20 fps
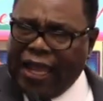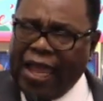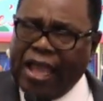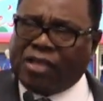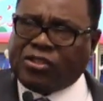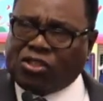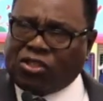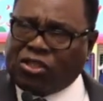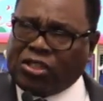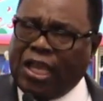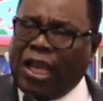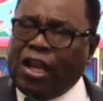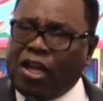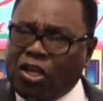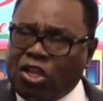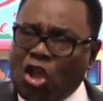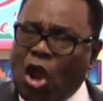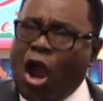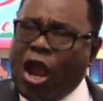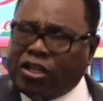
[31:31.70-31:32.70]
is still
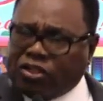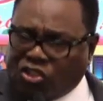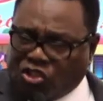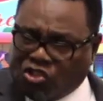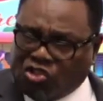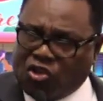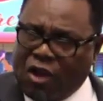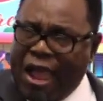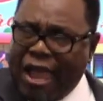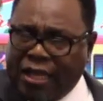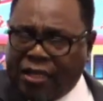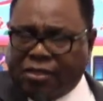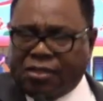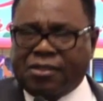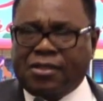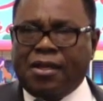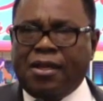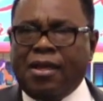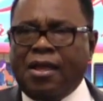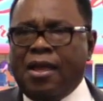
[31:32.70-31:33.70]
your
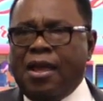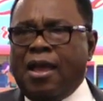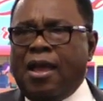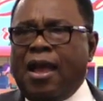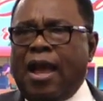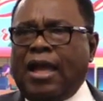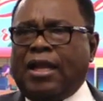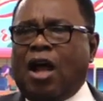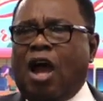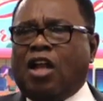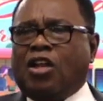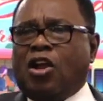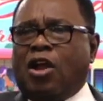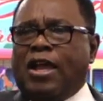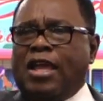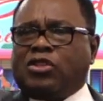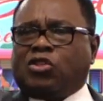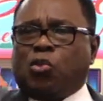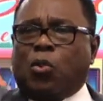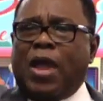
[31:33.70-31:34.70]
strength. And under
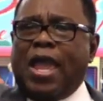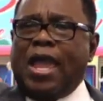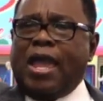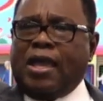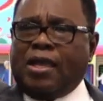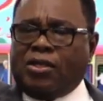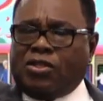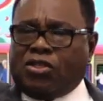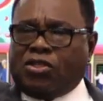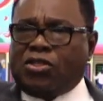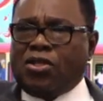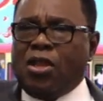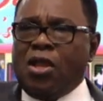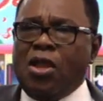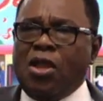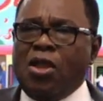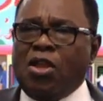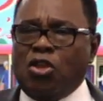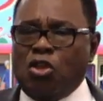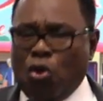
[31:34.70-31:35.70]
his wings,
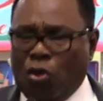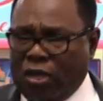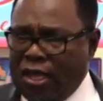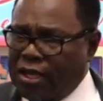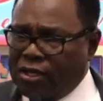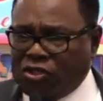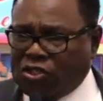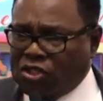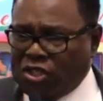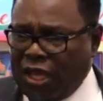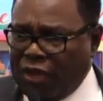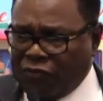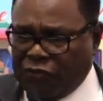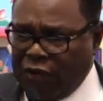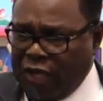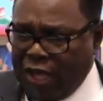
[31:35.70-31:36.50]
you can safely